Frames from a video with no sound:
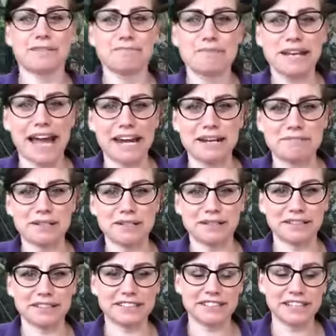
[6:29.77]

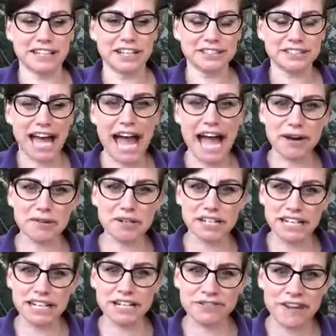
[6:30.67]
animals. So how
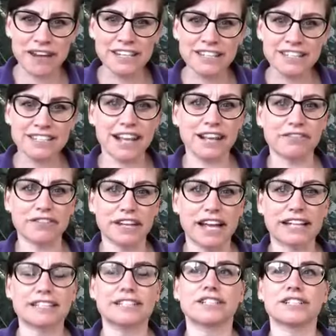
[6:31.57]
can you defend yourself
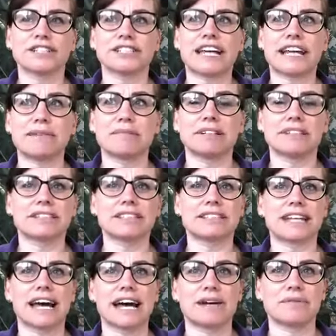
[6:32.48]
against those animals to
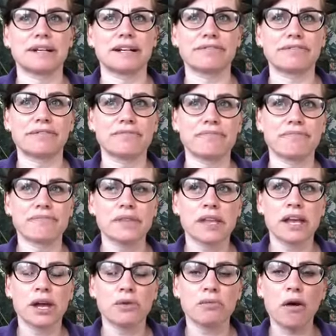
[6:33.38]
start with?
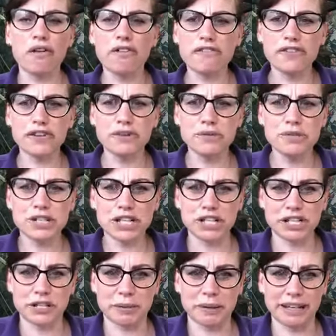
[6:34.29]
What food are you
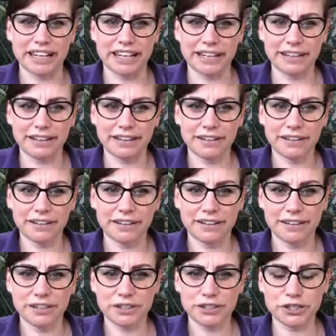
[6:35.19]
going to eat?
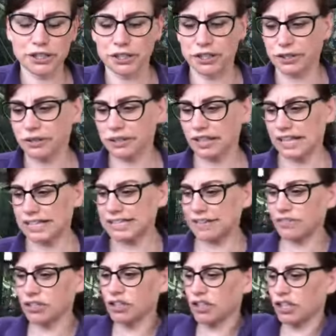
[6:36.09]
So, let's
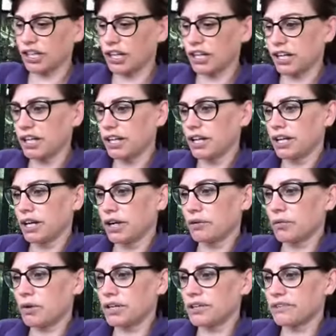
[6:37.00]
have a look at
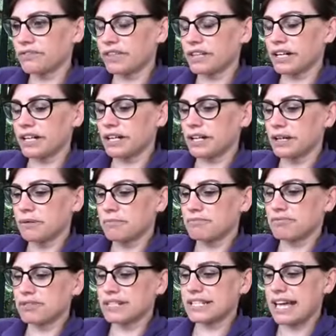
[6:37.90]
one of the
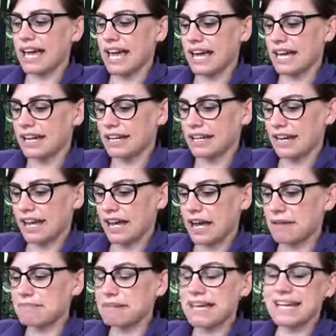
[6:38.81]
pretty
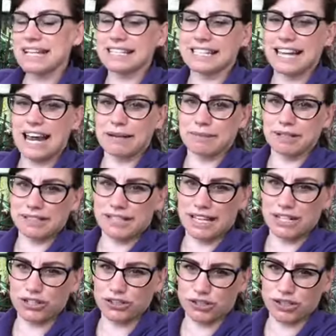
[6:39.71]
amazing animals
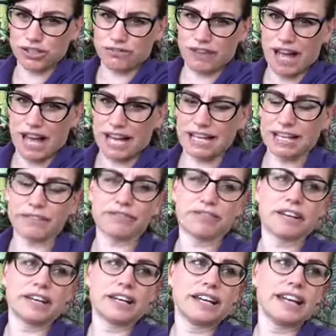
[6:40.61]
that does survive
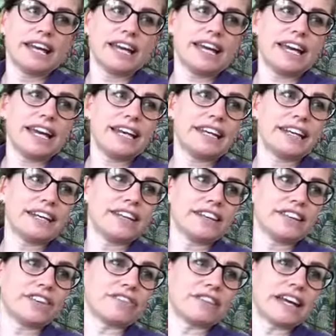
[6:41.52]
in
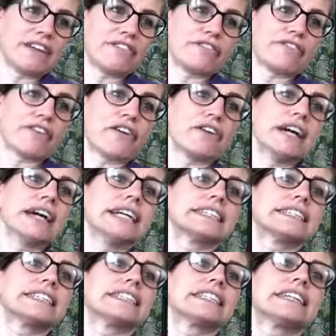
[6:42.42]
the
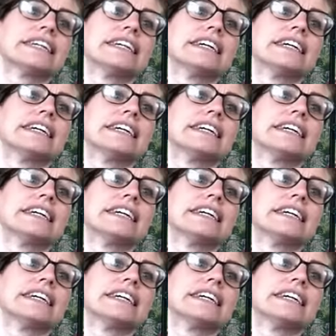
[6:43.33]
rainforest.